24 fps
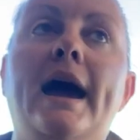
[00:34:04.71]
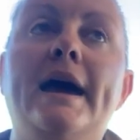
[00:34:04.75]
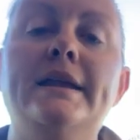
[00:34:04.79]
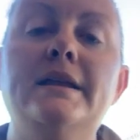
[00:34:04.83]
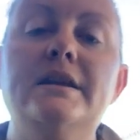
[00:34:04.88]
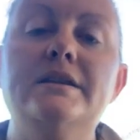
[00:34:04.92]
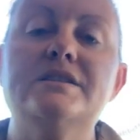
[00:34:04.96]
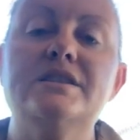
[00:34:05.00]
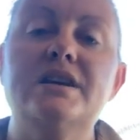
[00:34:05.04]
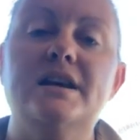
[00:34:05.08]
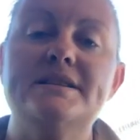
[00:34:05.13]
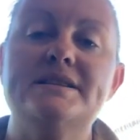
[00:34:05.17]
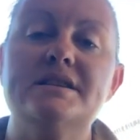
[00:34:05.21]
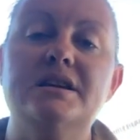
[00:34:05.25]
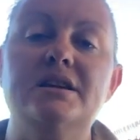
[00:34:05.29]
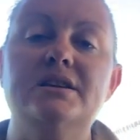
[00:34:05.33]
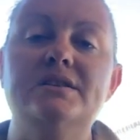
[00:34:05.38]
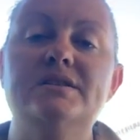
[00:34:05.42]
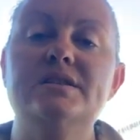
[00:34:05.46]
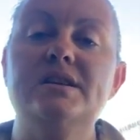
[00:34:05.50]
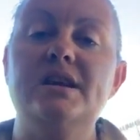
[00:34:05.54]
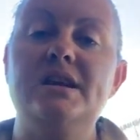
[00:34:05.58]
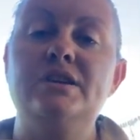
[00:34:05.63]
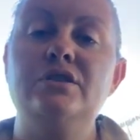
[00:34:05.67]
and it does
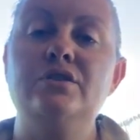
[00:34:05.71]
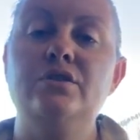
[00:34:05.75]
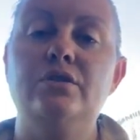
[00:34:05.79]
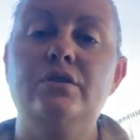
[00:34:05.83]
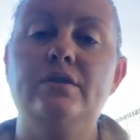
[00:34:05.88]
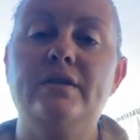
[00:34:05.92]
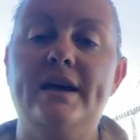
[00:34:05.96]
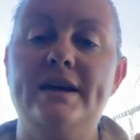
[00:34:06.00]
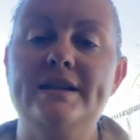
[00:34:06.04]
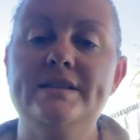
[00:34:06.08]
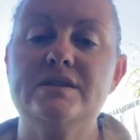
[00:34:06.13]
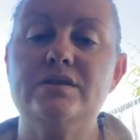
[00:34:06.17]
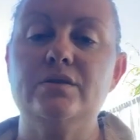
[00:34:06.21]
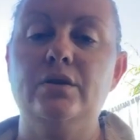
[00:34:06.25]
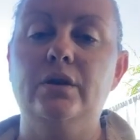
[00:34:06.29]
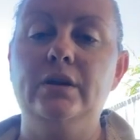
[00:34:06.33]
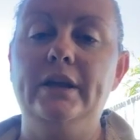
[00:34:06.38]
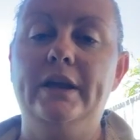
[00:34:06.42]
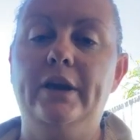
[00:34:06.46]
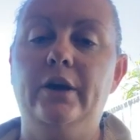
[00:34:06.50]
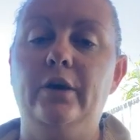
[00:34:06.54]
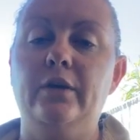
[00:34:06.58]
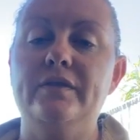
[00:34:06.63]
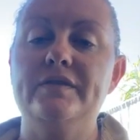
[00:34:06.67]
continue that
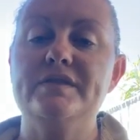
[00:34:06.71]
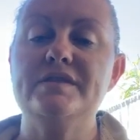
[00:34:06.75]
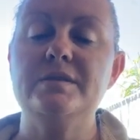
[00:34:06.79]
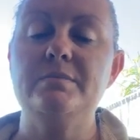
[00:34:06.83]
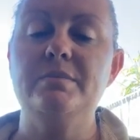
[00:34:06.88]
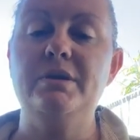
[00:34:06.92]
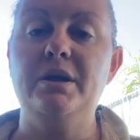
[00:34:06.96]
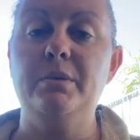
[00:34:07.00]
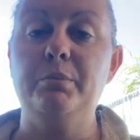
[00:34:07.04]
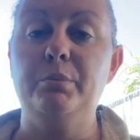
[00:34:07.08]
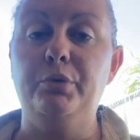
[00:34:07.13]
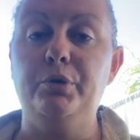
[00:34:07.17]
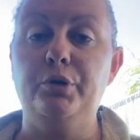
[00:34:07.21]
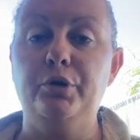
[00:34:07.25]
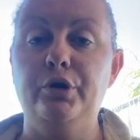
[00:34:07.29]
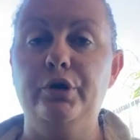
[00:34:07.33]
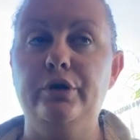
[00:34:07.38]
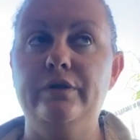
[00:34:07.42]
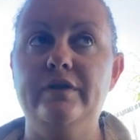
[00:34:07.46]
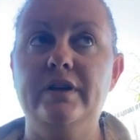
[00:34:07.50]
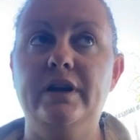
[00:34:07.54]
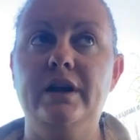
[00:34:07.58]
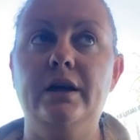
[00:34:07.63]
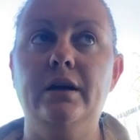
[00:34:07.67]
soil health to be
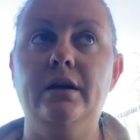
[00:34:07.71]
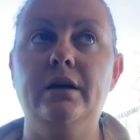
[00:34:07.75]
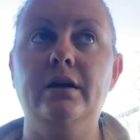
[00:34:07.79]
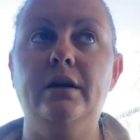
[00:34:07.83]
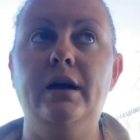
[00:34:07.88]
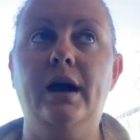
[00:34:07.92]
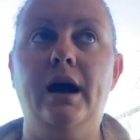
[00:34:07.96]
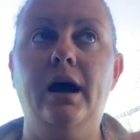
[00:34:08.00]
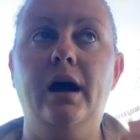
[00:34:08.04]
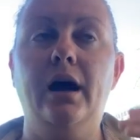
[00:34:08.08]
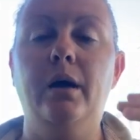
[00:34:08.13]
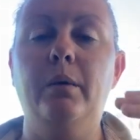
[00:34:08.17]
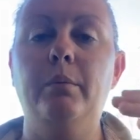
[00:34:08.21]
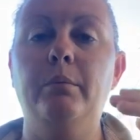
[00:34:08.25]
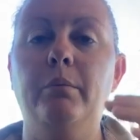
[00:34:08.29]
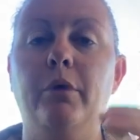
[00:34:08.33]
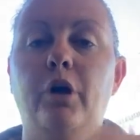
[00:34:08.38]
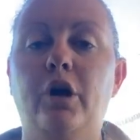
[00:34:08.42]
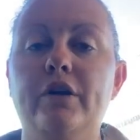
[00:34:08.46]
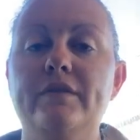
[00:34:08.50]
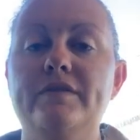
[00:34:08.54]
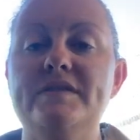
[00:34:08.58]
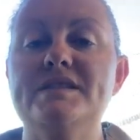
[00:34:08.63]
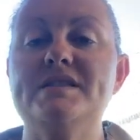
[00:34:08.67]
improving
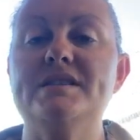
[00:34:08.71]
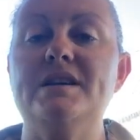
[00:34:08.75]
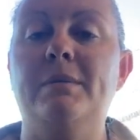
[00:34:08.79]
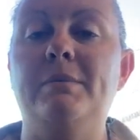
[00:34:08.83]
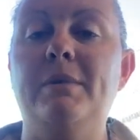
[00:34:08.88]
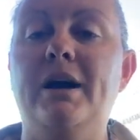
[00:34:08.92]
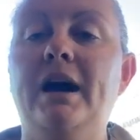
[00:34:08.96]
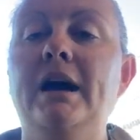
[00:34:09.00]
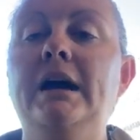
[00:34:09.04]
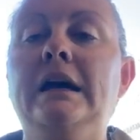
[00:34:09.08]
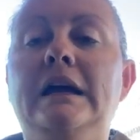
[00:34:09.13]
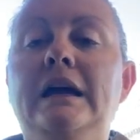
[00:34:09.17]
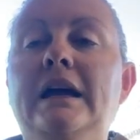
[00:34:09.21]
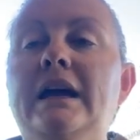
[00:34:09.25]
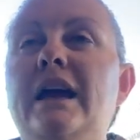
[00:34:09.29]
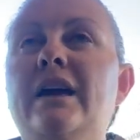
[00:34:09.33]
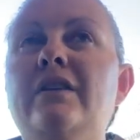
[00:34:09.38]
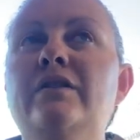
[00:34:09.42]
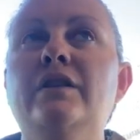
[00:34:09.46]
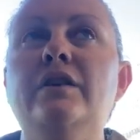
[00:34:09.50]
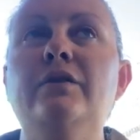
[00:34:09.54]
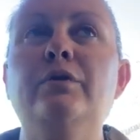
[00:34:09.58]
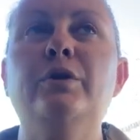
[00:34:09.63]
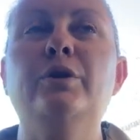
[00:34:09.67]
over summer,
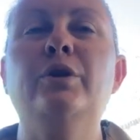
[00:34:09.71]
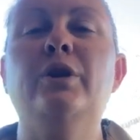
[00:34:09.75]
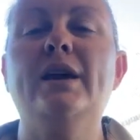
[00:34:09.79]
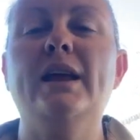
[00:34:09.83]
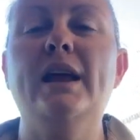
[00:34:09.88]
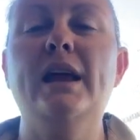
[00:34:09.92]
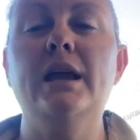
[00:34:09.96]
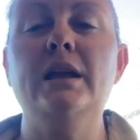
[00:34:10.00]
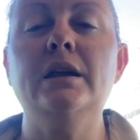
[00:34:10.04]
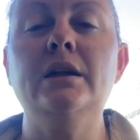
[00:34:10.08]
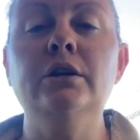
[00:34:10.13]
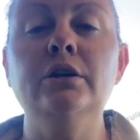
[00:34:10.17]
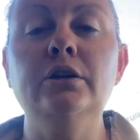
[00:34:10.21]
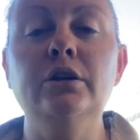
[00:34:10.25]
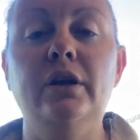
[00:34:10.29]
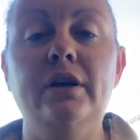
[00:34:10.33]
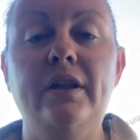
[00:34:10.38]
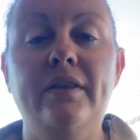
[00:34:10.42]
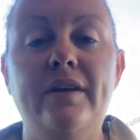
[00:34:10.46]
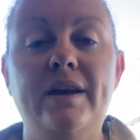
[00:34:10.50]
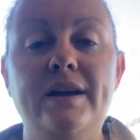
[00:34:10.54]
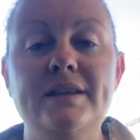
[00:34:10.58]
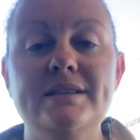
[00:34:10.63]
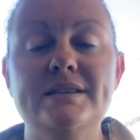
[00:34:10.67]
even if we're not eating a
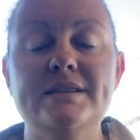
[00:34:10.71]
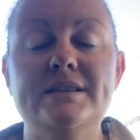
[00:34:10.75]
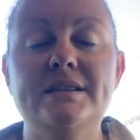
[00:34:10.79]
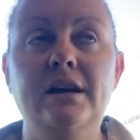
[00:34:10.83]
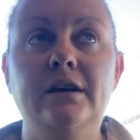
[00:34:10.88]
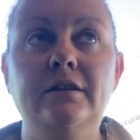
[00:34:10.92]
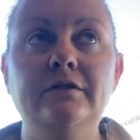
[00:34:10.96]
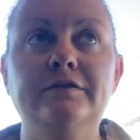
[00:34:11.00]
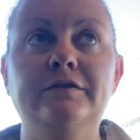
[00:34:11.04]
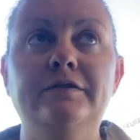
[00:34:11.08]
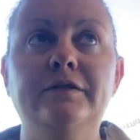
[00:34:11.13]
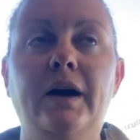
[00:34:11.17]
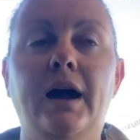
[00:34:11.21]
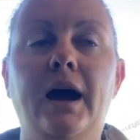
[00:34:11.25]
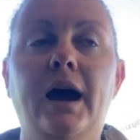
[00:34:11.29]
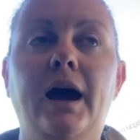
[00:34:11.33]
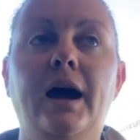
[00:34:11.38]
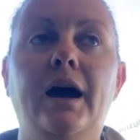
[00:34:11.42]
lot of that stuff.